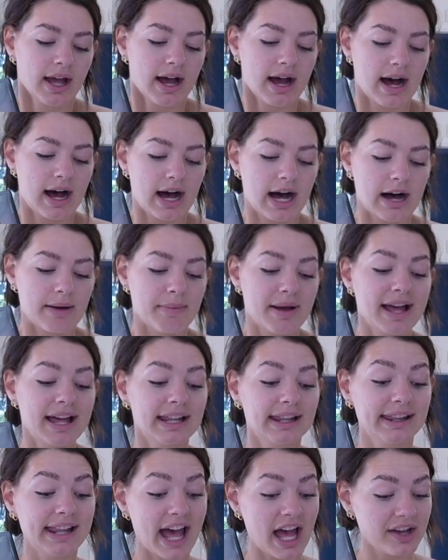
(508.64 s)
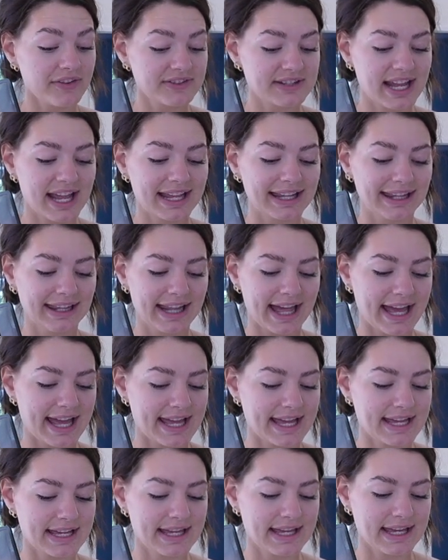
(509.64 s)
Left
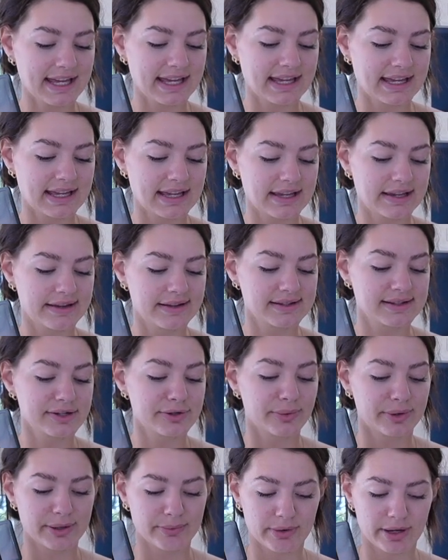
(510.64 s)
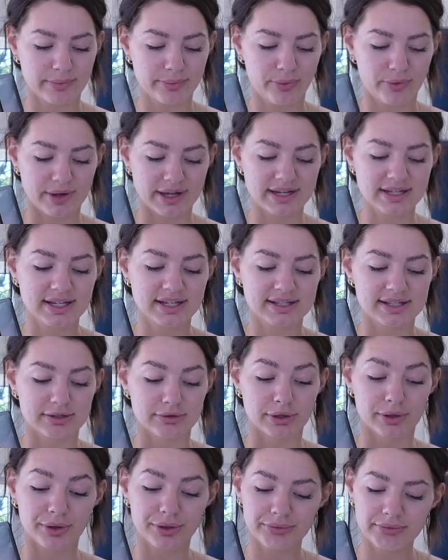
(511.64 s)
leg is
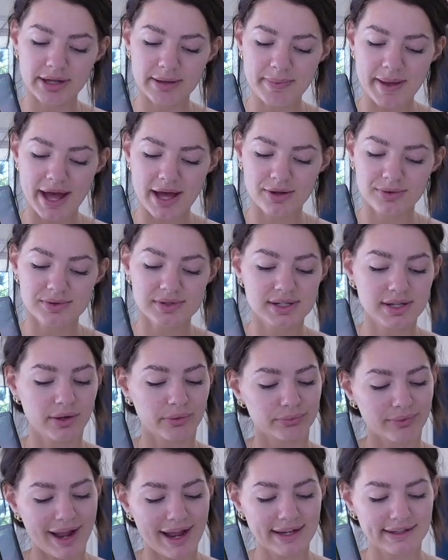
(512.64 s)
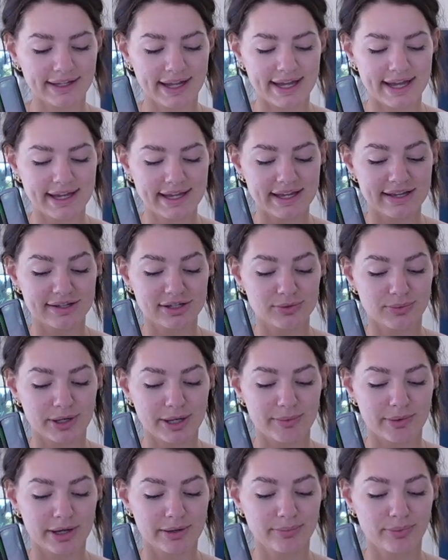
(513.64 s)
21.03 pounds. Right leg is
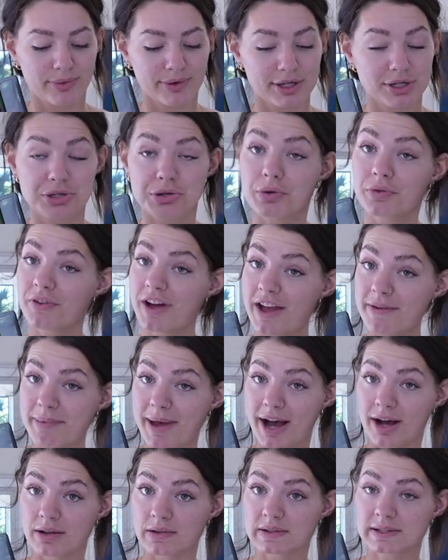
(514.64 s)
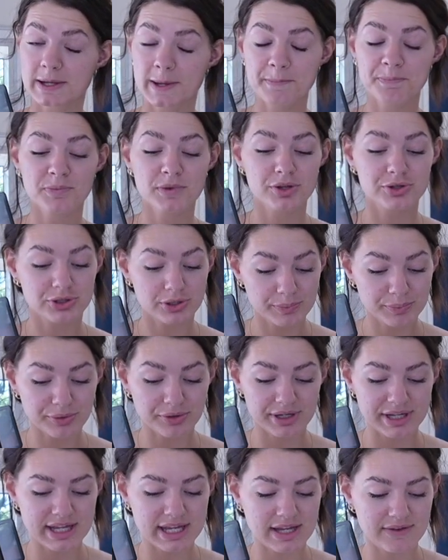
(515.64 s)
21.25 pounds. So
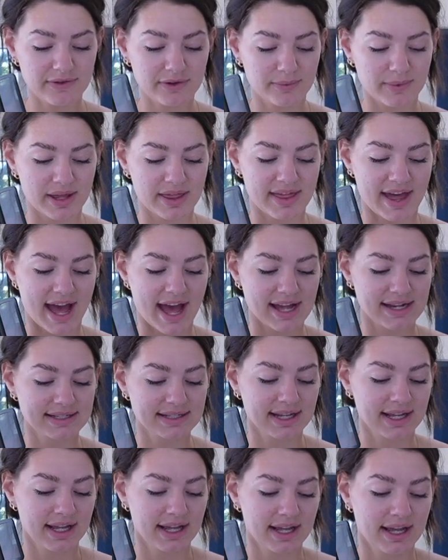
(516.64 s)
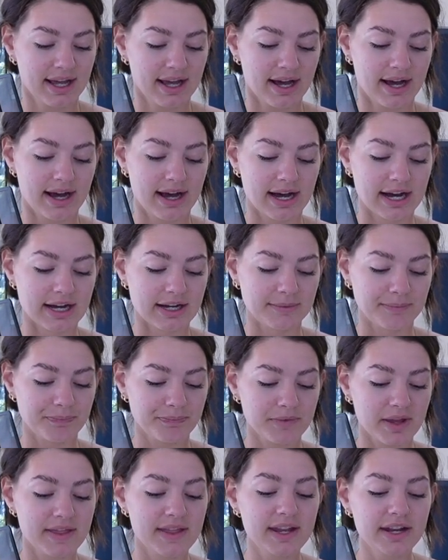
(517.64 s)
pretty even with that.
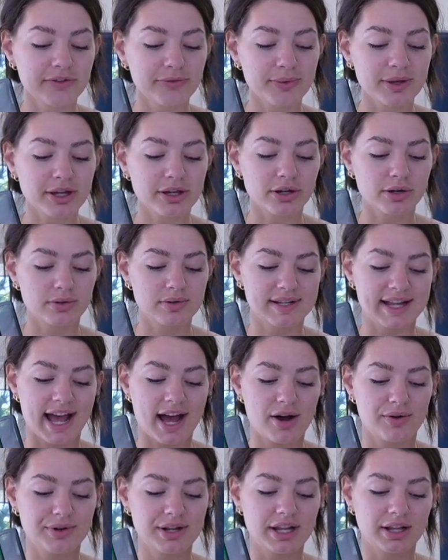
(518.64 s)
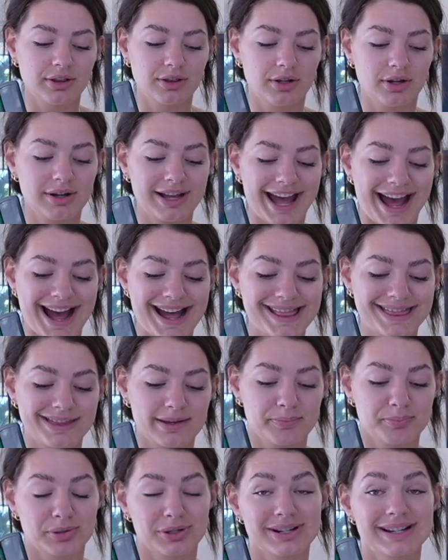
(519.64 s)
And then if we go down and look at
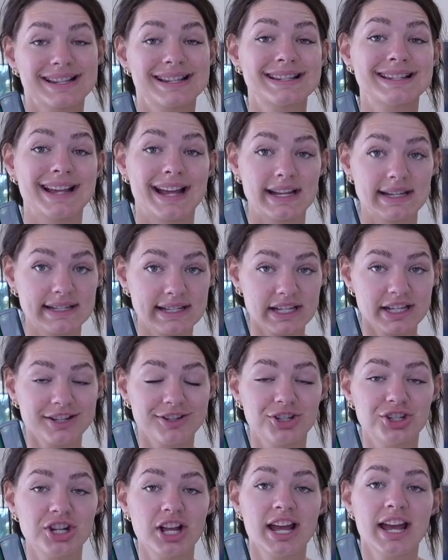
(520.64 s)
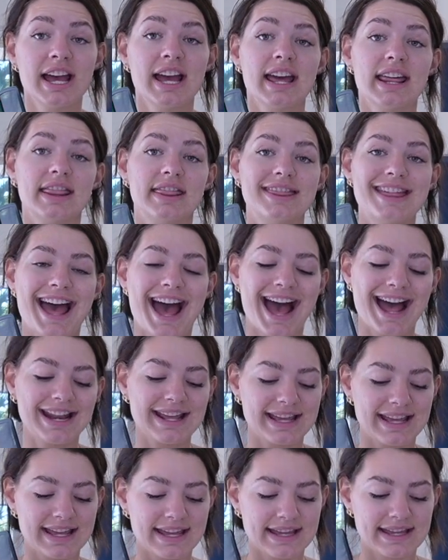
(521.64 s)
the percentage,
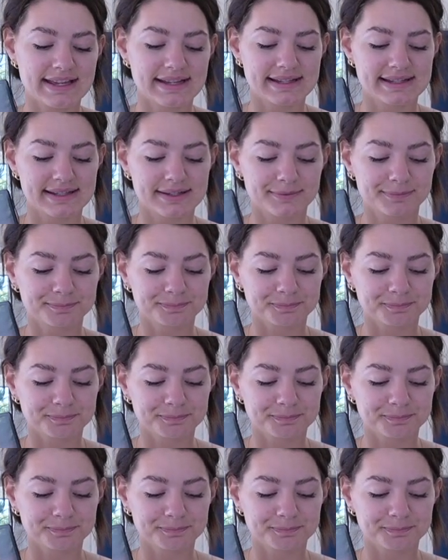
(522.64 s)
that is